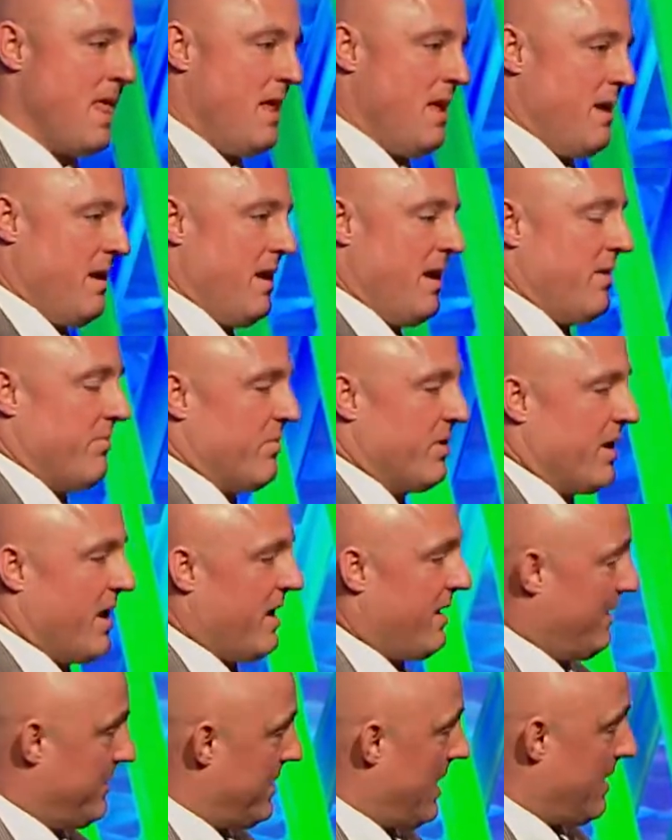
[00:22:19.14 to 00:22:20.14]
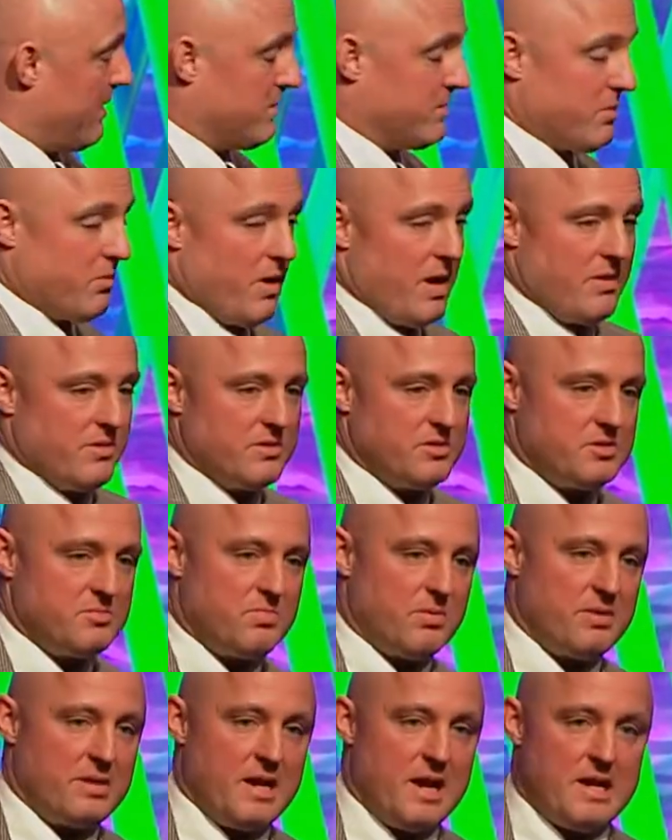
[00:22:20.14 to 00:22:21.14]
And we got in that and said, wow, this is
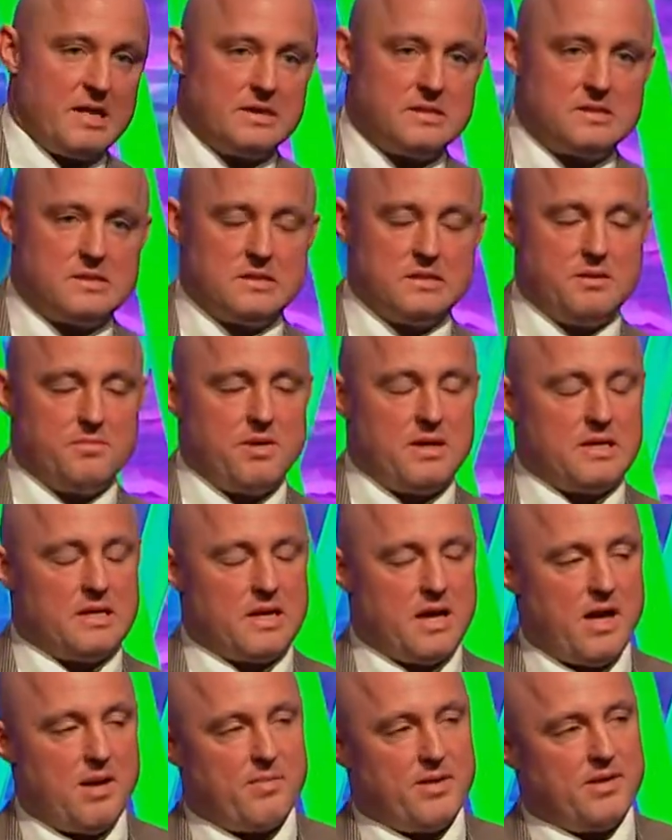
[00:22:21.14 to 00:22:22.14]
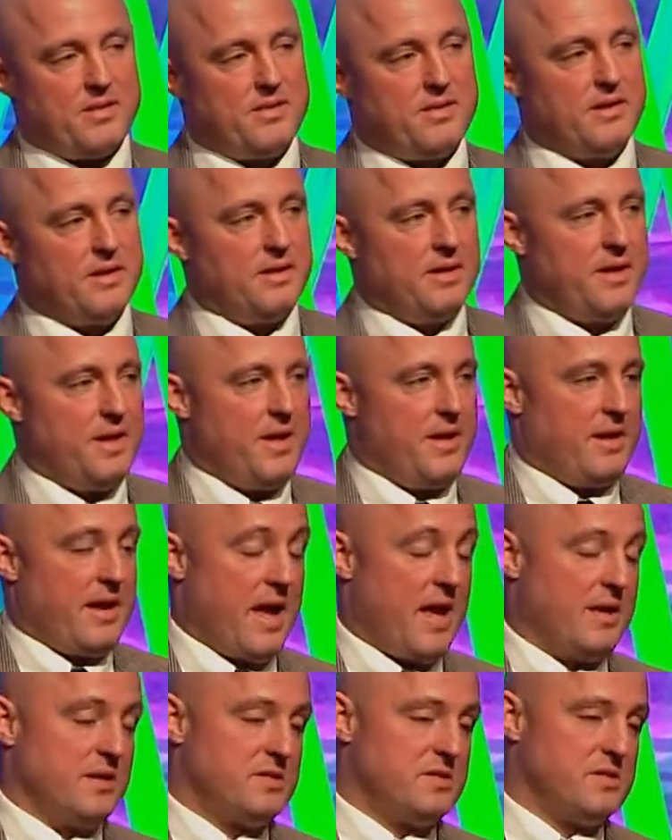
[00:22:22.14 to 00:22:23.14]
pretty nice. And he made a comment that, yeah,
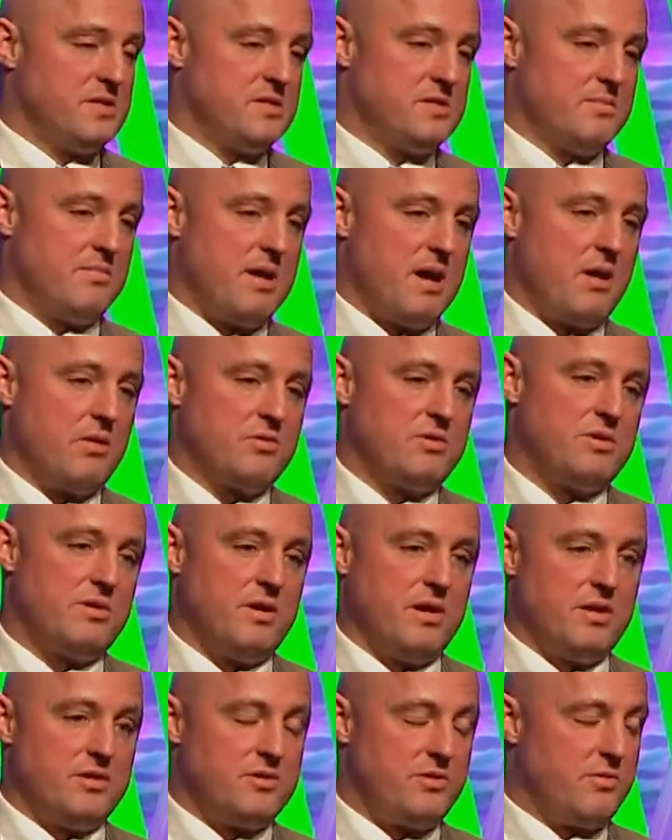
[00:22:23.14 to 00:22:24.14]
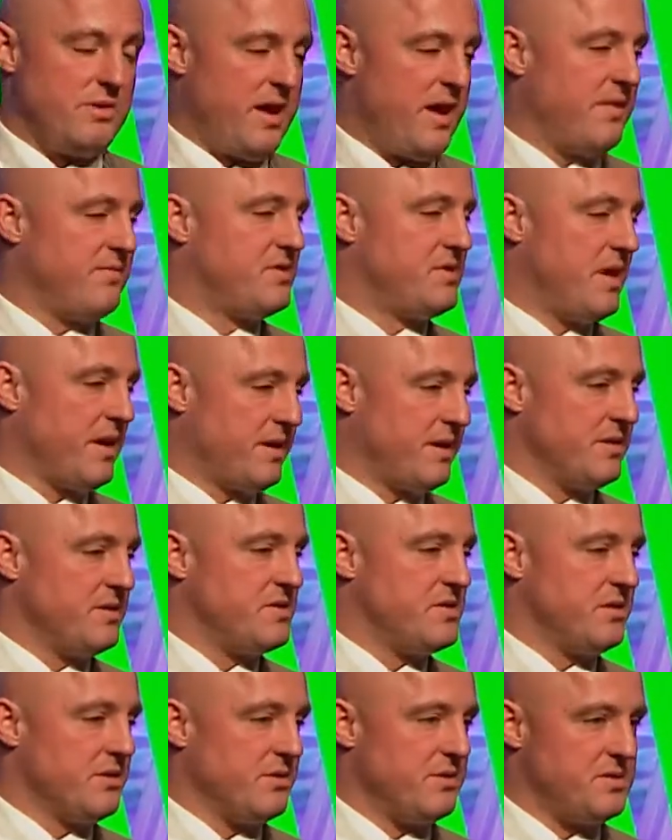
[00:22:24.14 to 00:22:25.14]
this is about 2.5 seconds
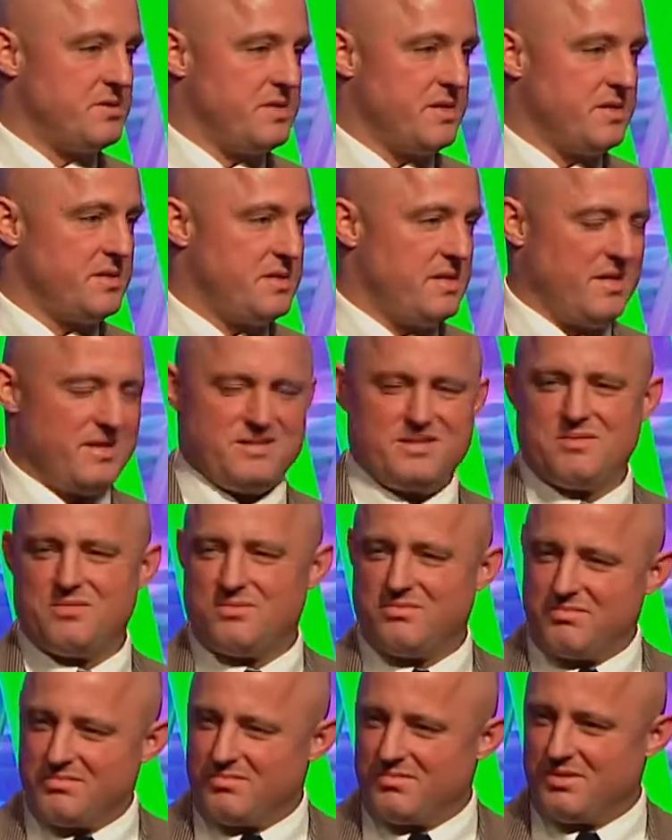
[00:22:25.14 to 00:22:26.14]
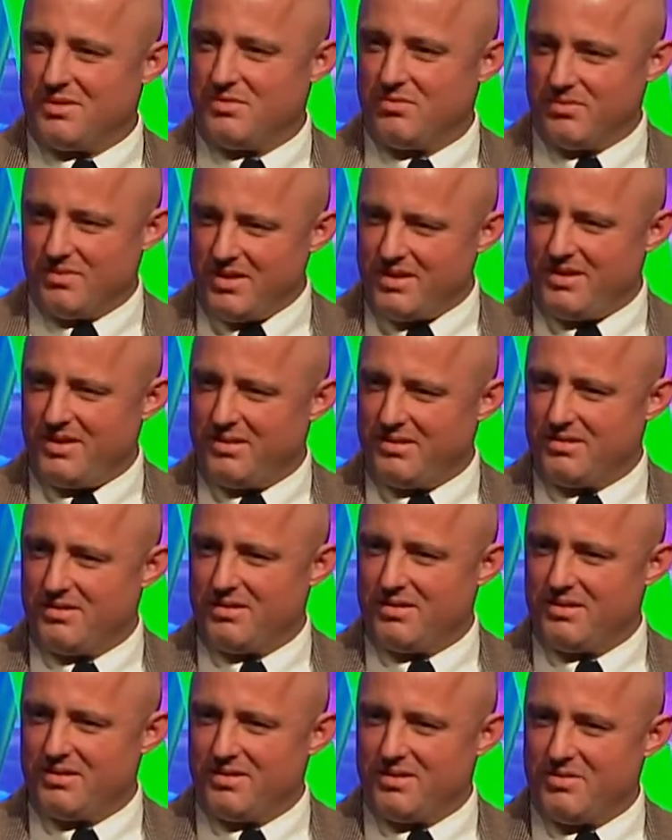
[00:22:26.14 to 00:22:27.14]
0 to 60. I said, really?
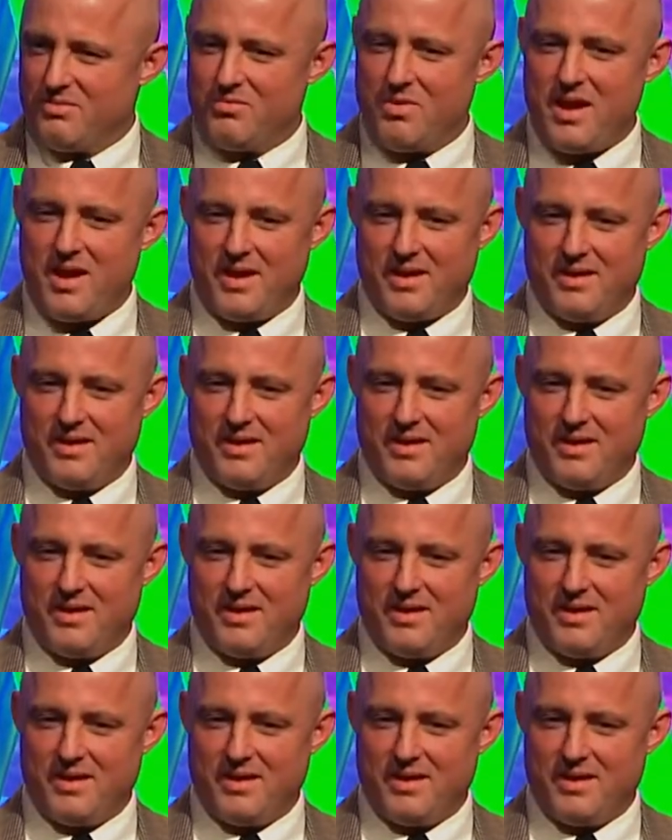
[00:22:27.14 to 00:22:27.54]
No way.